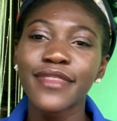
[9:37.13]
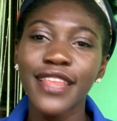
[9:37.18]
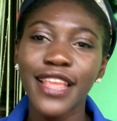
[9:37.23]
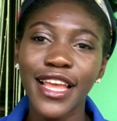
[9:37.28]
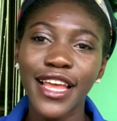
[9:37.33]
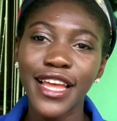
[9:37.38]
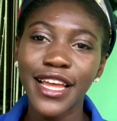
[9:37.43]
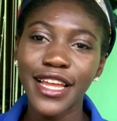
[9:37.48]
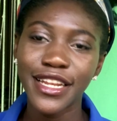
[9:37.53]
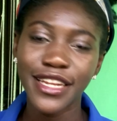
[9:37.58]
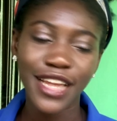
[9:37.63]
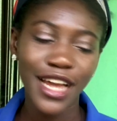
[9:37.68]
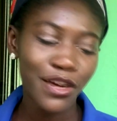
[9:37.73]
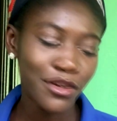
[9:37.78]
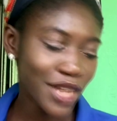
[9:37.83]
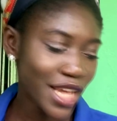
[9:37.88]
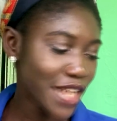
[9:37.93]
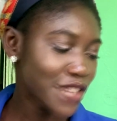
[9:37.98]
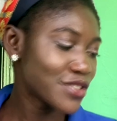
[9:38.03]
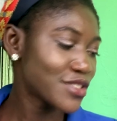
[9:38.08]
And I would
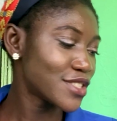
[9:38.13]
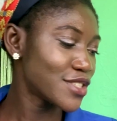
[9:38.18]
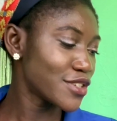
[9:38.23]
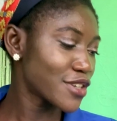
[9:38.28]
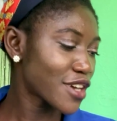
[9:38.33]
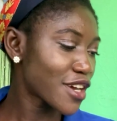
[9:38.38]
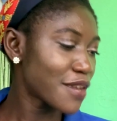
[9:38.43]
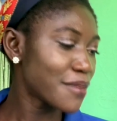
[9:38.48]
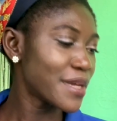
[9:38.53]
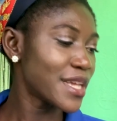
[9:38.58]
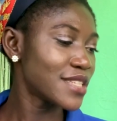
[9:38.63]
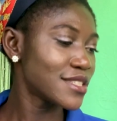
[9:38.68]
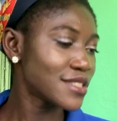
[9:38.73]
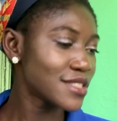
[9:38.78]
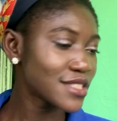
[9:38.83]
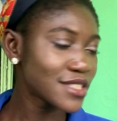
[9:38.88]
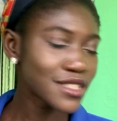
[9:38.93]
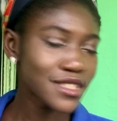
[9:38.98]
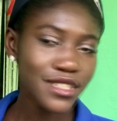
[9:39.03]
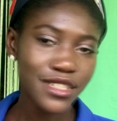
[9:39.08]
like to see you comment
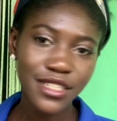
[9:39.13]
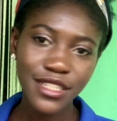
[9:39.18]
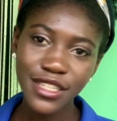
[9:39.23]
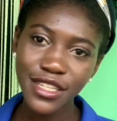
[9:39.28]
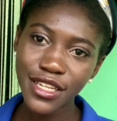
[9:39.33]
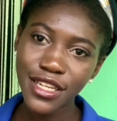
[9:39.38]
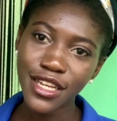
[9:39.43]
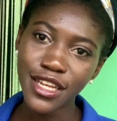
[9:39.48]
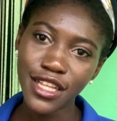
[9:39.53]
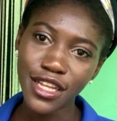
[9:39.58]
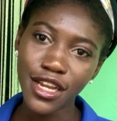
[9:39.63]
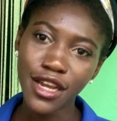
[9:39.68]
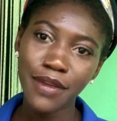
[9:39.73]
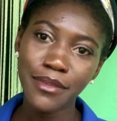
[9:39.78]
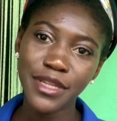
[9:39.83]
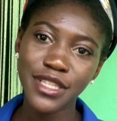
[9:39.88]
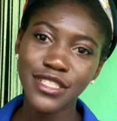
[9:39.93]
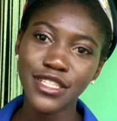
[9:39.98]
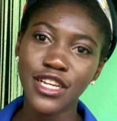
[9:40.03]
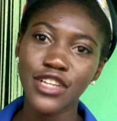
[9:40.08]
in the
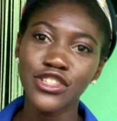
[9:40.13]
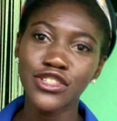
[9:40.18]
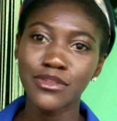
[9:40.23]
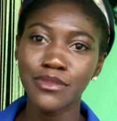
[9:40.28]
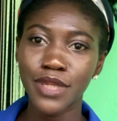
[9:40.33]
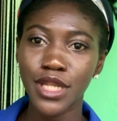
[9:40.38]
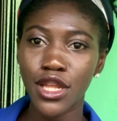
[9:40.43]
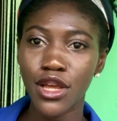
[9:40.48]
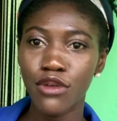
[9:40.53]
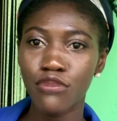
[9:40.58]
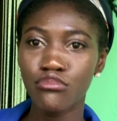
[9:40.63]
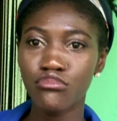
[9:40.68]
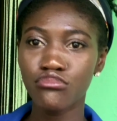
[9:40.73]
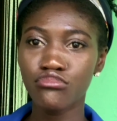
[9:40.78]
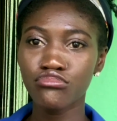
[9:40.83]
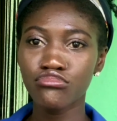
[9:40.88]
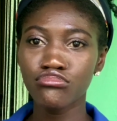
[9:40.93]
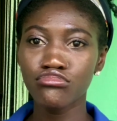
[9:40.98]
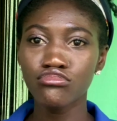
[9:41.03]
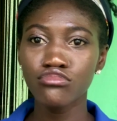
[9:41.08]
comment section below.
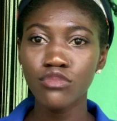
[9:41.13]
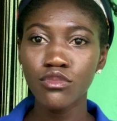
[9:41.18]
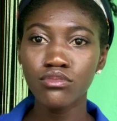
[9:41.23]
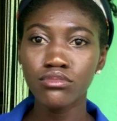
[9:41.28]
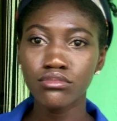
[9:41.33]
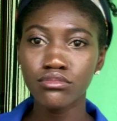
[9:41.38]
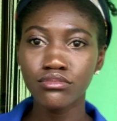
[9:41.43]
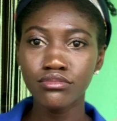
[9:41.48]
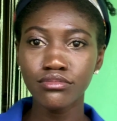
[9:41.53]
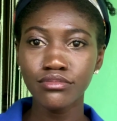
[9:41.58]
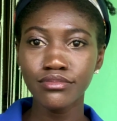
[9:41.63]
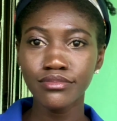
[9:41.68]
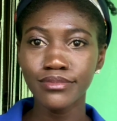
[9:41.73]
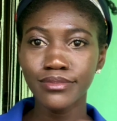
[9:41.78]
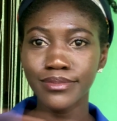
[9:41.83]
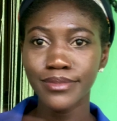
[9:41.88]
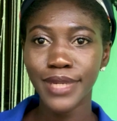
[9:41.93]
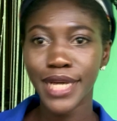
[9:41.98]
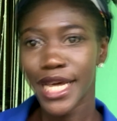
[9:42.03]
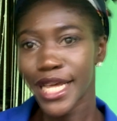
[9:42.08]

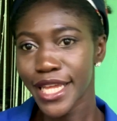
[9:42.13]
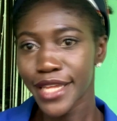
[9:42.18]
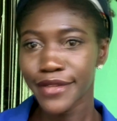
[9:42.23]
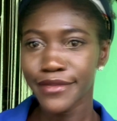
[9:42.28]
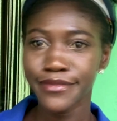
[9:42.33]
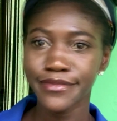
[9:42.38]
Bye.